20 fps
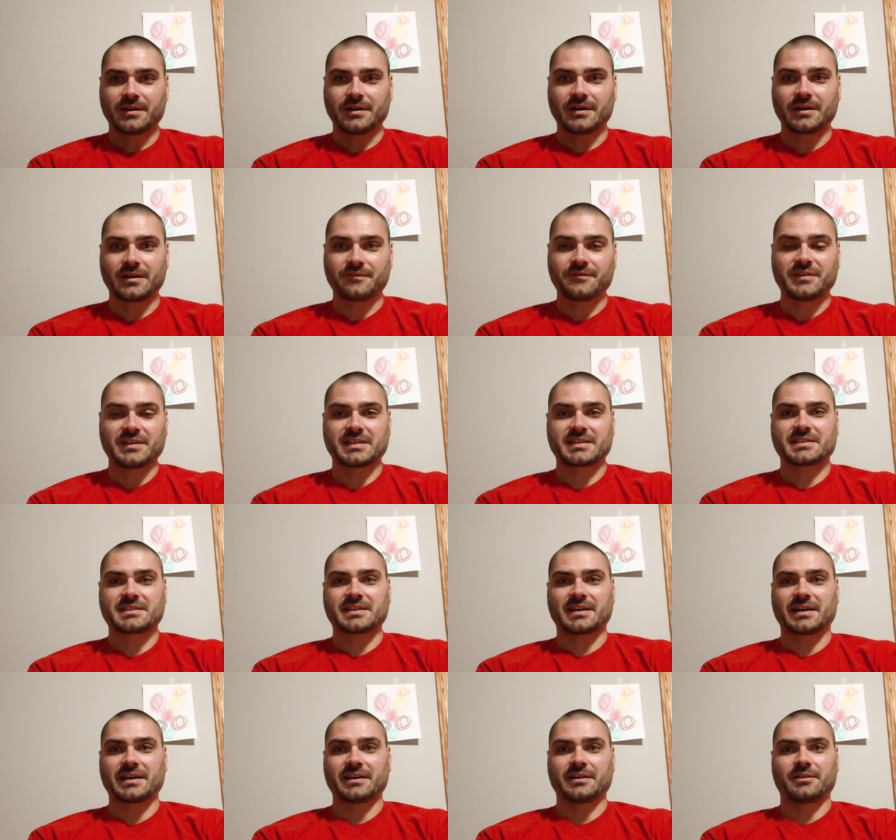of this
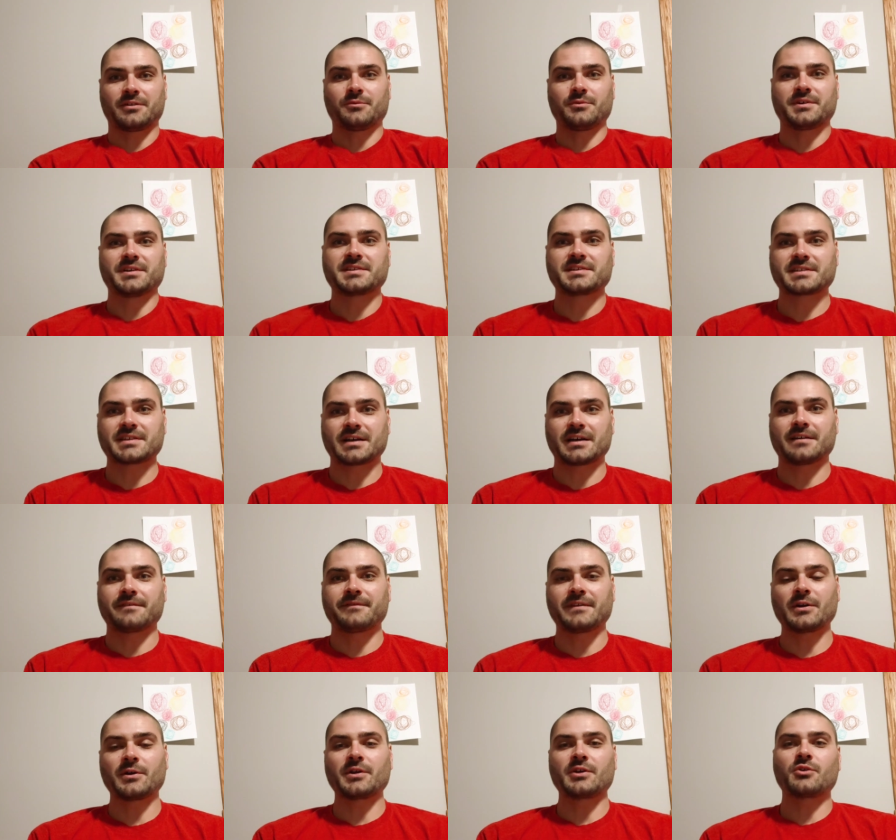style was
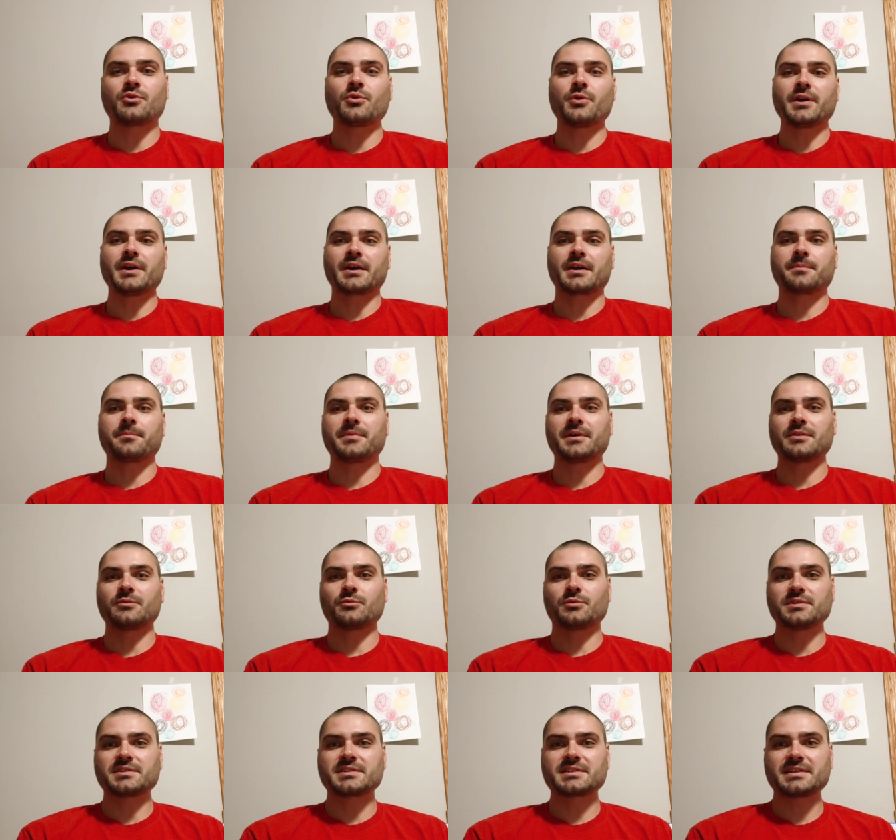very quick.
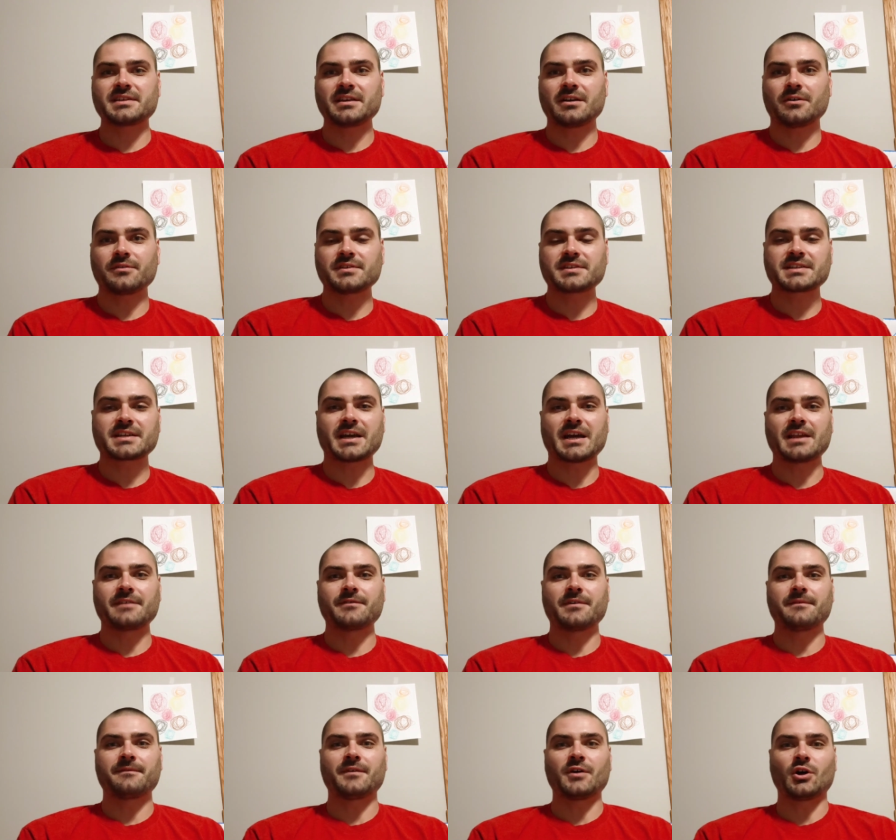But we'll see how this kind of
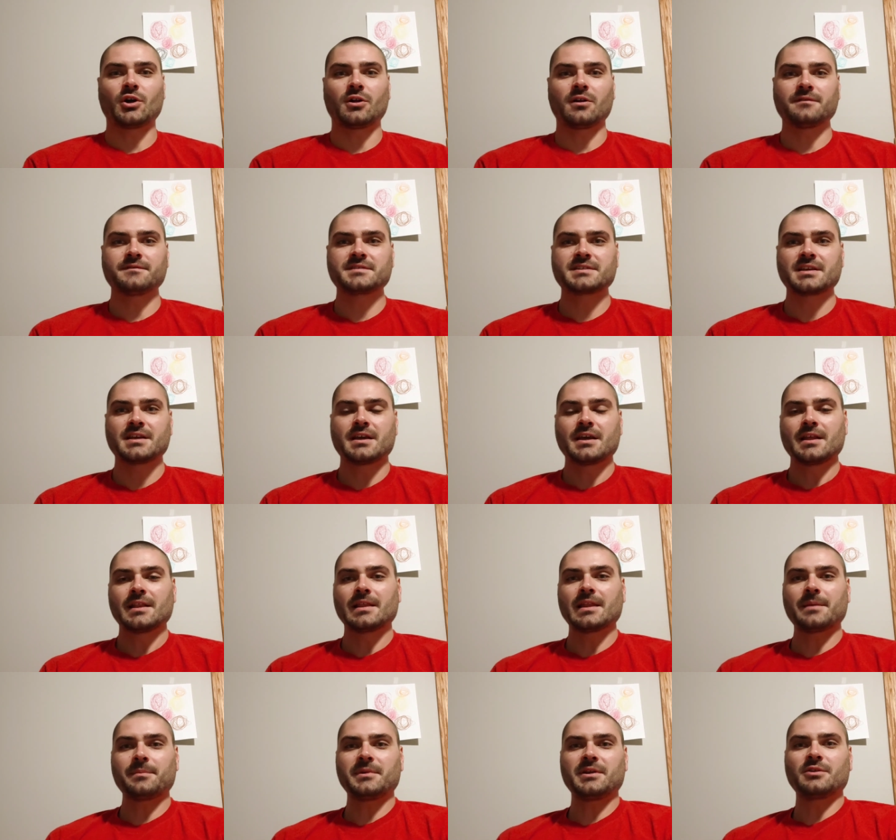evolves.
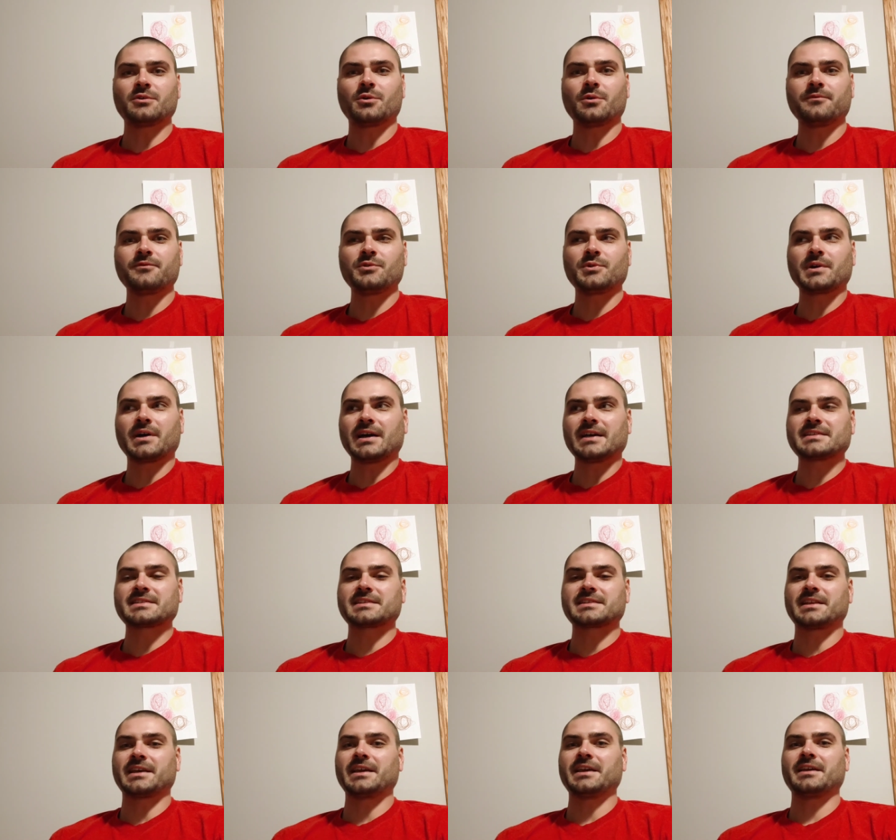Let me know if you
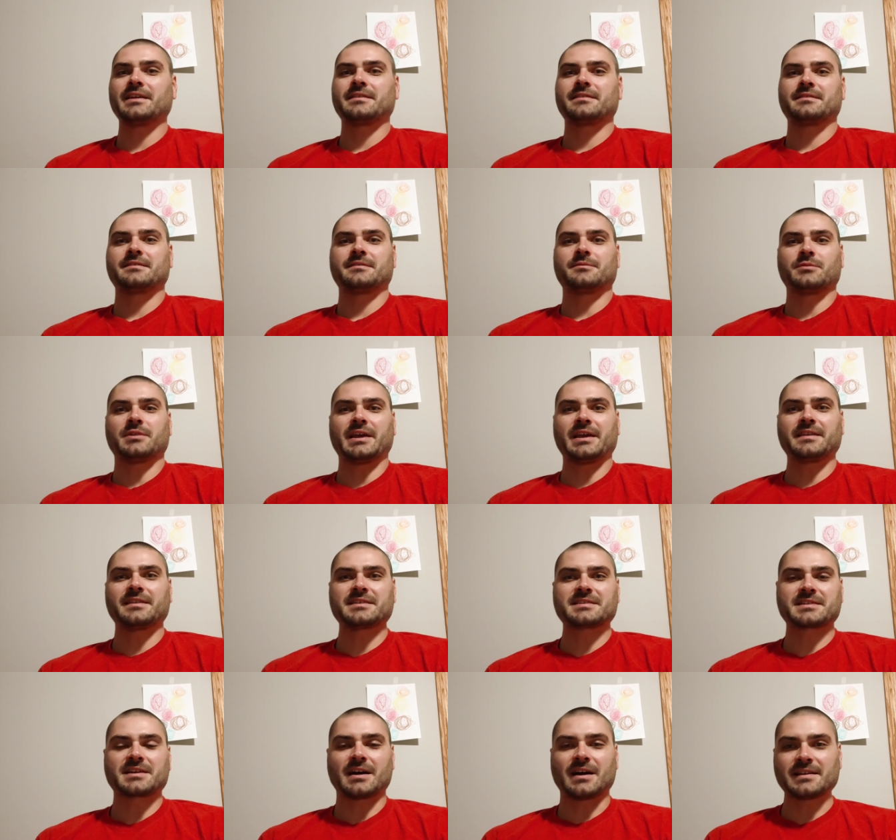guys like
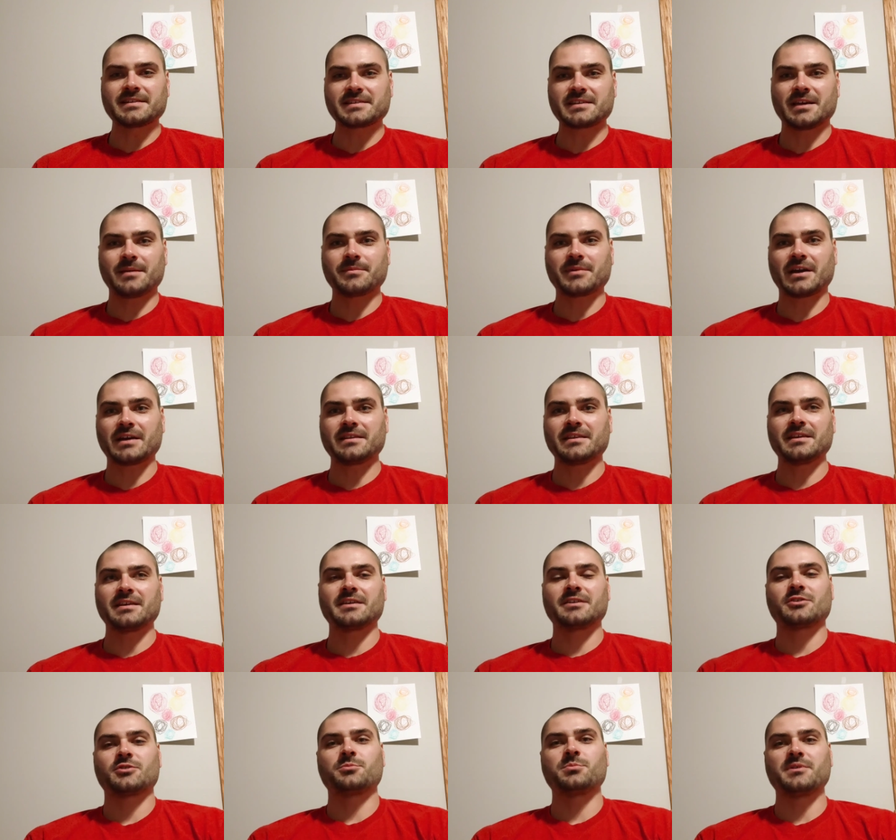this concept. I think
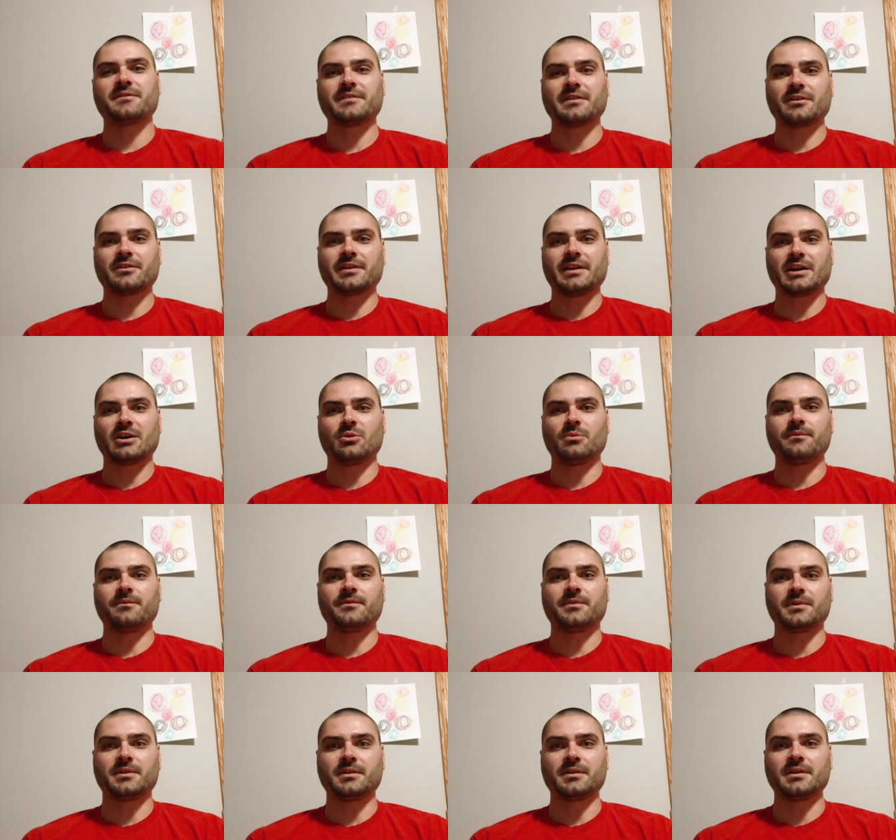it could be very
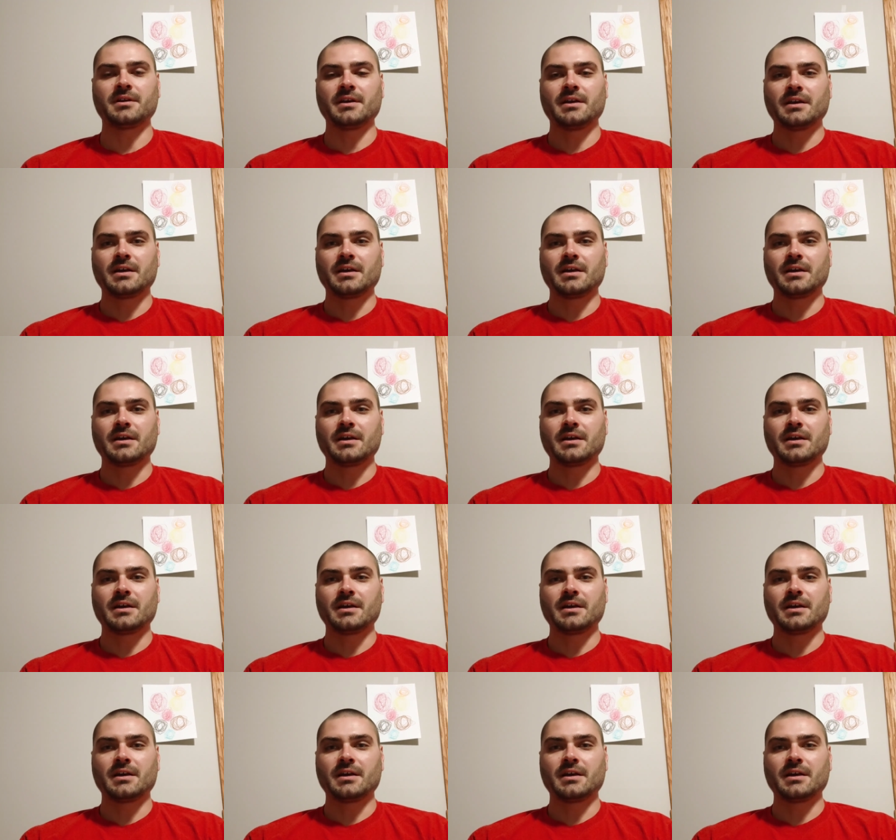helpful.